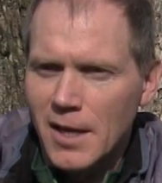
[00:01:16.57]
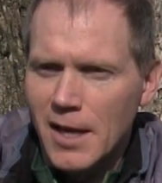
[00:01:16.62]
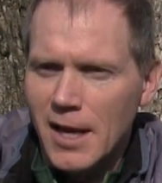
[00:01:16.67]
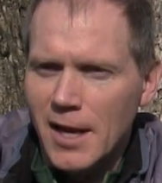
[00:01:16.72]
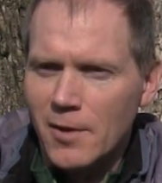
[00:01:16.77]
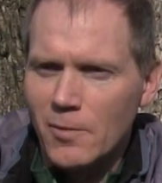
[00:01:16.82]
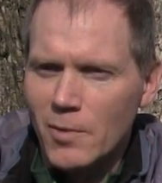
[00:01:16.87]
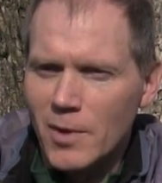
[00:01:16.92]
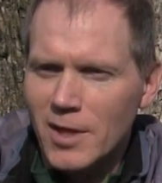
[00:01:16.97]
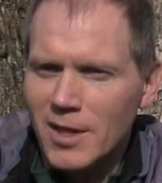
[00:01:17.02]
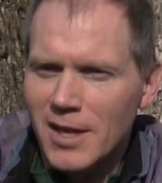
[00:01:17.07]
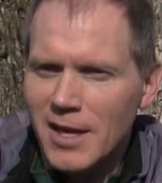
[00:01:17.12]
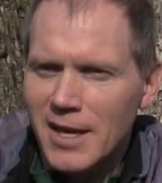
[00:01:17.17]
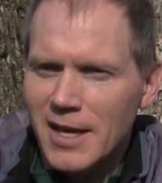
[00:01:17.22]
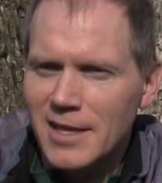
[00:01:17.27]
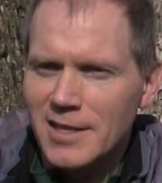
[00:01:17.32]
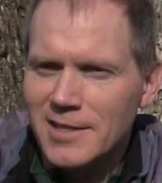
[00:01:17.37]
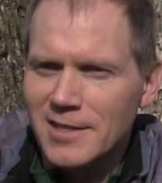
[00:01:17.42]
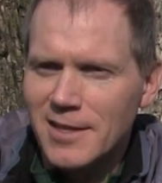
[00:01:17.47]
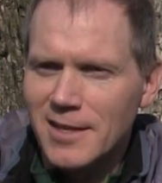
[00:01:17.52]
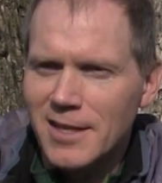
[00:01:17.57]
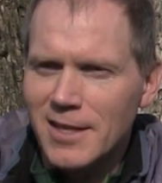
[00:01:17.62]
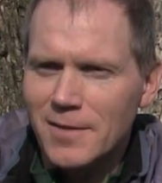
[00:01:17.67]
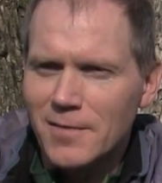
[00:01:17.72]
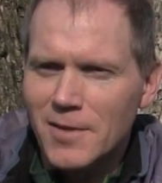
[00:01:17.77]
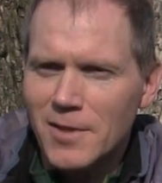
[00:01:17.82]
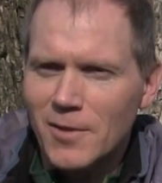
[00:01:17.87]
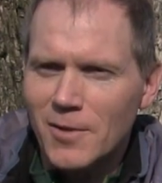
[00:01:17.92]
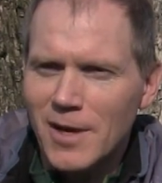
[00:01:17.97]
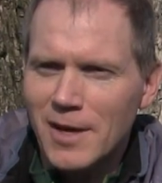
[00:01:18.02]
and I realized that
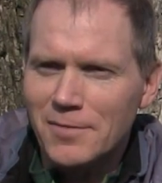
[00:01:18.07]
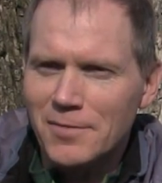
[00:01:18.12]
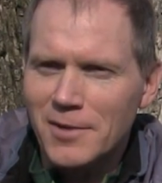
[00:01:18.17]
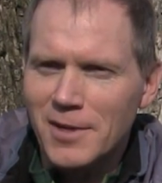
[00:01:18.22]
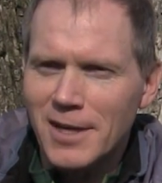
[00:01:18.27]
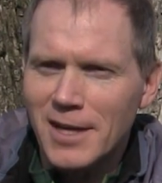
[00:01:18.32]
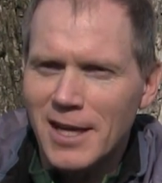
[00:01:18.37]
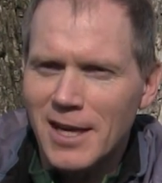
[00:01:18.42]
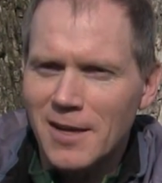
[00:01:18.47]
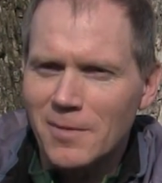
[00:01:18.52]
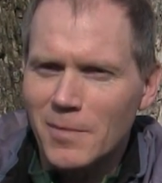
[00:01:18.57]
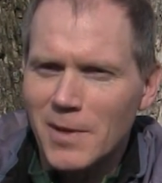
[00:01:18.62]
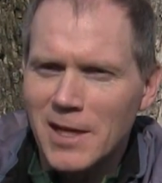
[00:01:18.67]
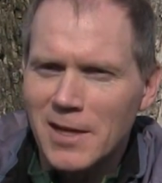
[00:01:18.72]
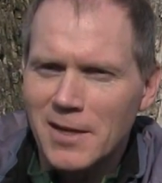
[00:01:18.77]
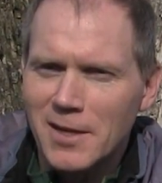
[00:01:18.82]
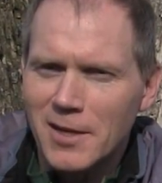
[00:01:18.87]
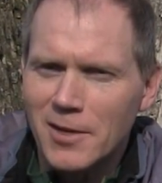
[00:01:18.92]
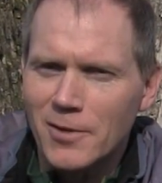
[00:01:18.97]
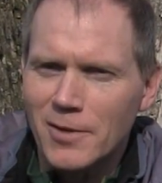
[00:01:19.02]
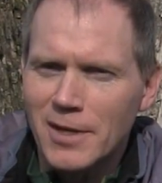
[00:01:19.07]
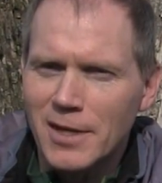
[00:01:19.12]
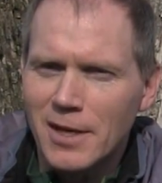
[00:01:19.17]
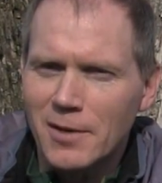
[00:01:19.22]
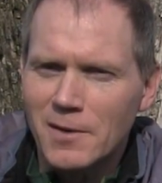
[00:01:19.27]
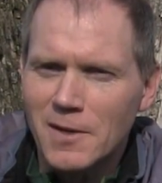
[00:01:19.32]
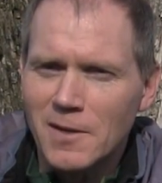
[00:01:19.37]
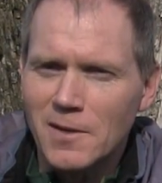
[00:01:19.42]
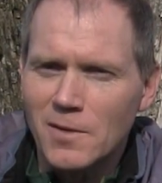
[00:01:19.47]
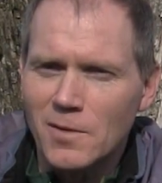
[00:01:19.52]
even though after I got my degree
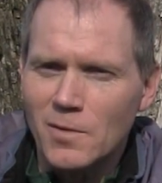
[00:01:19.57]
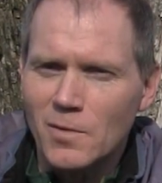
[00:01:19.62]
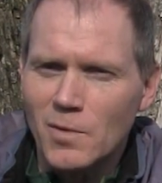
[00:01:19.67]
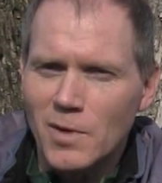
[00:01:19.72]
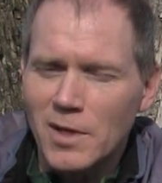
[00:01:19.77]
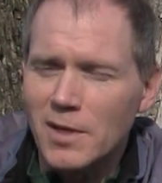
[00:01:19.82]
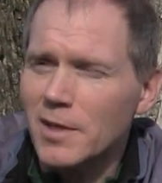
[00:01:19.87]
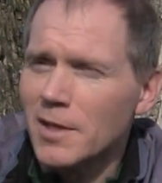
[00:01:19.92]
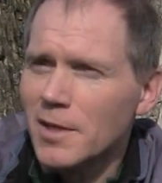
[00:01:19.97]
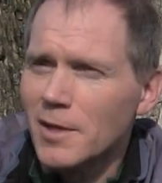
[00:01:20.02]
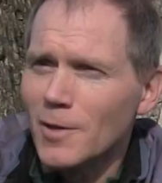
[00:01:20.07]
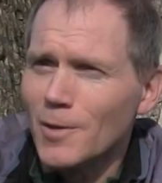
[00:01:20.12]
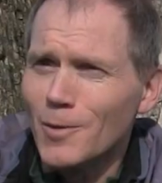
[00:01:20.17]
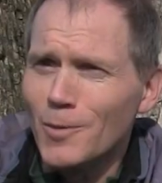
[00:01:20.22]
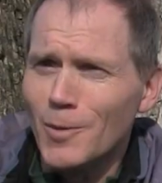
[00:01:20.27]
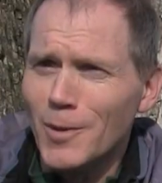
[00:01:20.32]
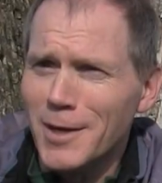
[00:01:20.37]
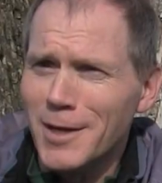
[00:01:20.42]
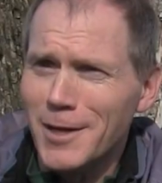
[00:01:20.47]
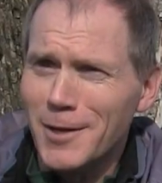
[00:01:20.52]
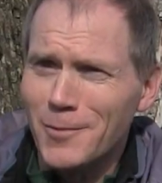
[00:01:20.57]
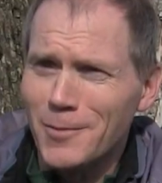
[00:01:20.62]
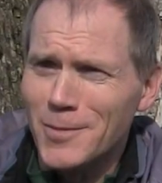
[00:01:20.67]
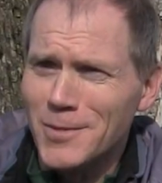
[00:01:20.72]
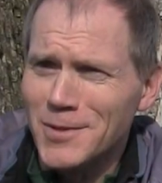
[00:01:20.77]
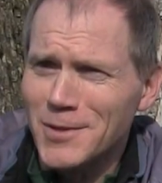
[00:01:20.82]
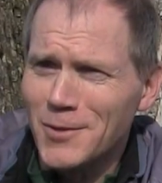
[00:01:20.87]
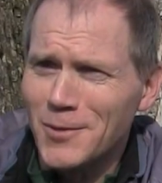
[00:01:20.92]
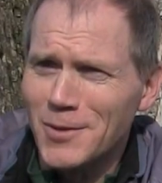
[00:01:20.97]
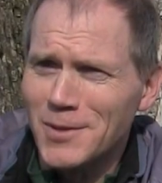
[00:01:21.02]
I didn't really know what I
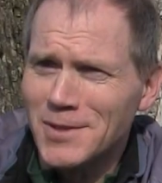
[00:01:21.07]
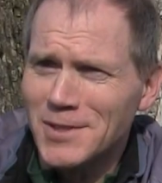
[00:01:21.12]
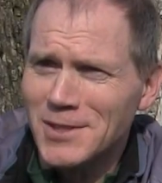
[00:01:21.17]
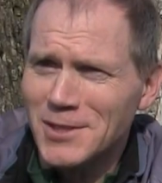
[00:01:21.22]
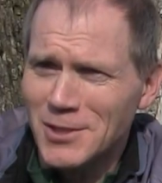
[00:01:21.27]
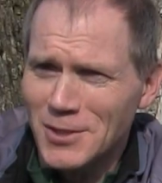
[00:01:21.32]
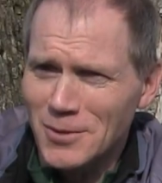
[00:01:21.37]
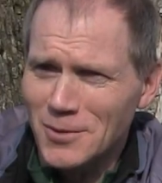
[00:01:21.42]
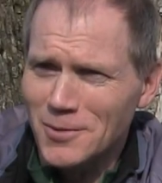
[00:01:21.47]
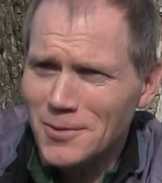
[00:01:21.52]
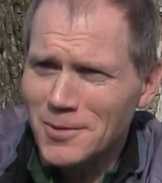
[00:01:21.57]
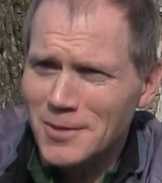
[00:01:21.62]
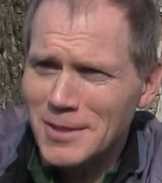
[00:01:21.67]
was going to do,